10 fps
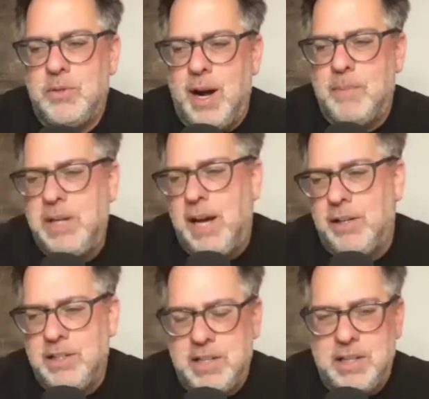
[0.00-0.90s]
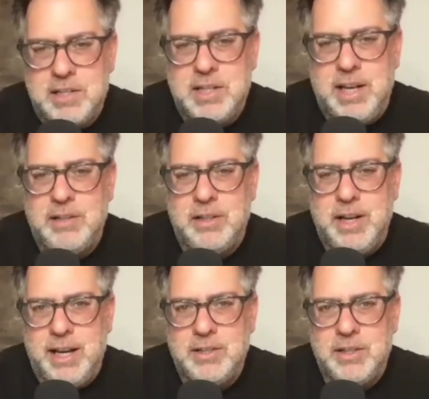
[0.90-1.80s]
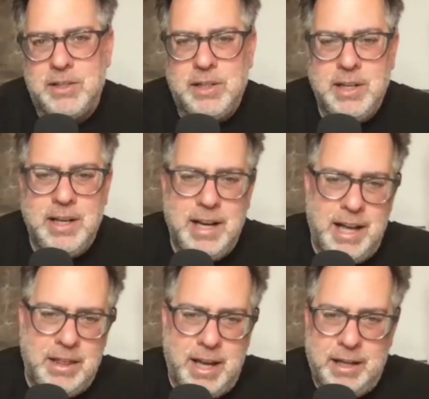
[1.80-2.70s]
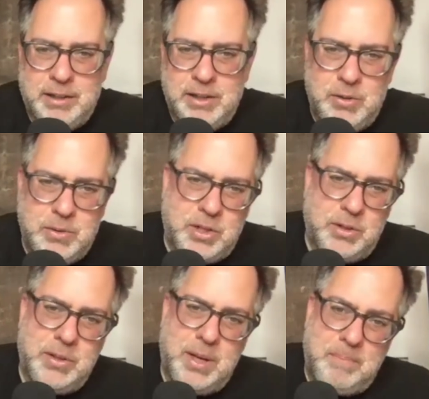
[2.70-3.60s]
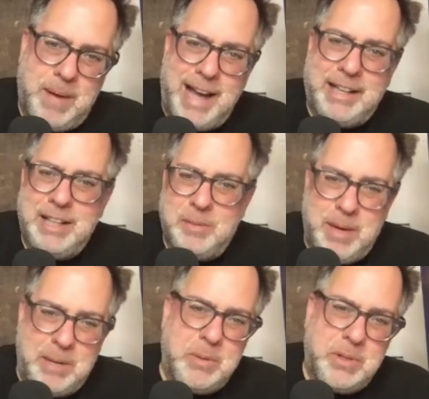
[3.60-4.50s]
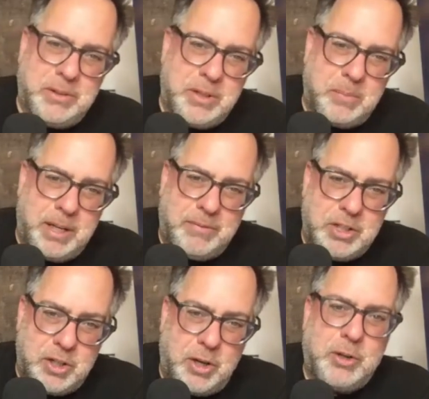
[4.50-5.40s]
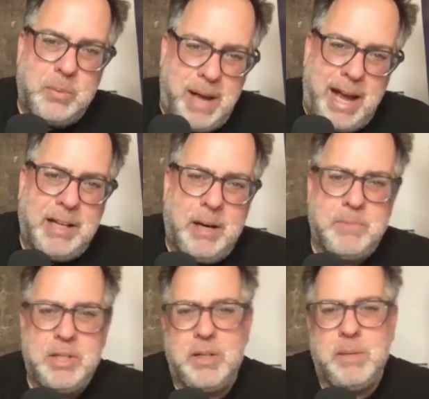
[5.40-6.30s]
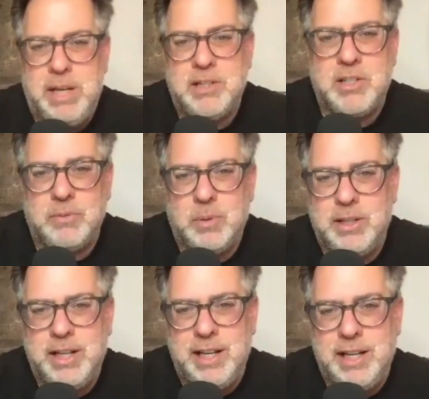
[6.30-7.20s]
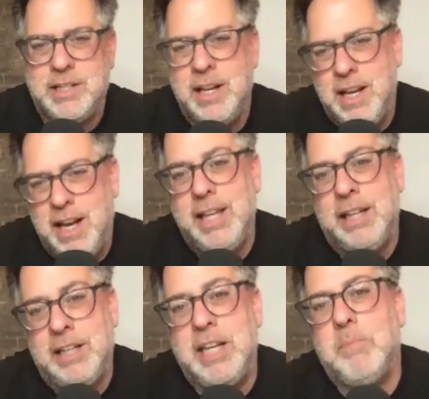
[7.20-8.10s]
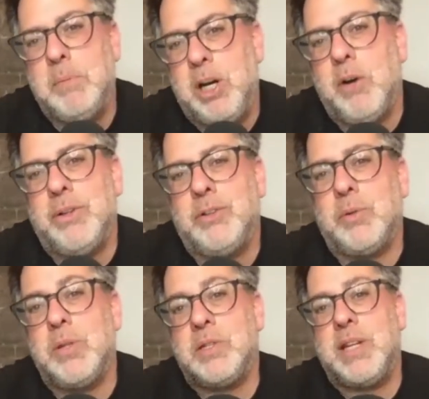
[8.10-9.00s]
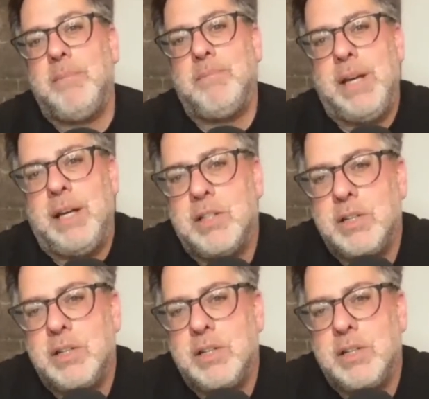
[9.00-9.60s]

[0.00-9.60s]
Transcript: down into the standard answer, and then you turn them back in, maybe with a little bit of a joke, back up to the pitch of where it is, and then keep them going through the same pitch.